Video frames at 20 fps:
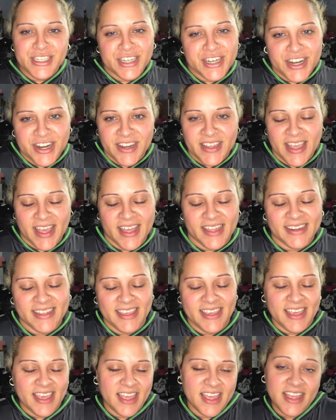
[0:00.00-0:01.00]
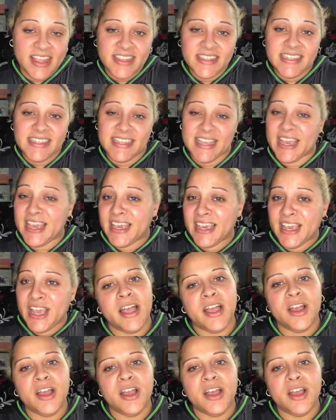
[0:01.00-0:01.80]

girl Yanni, and today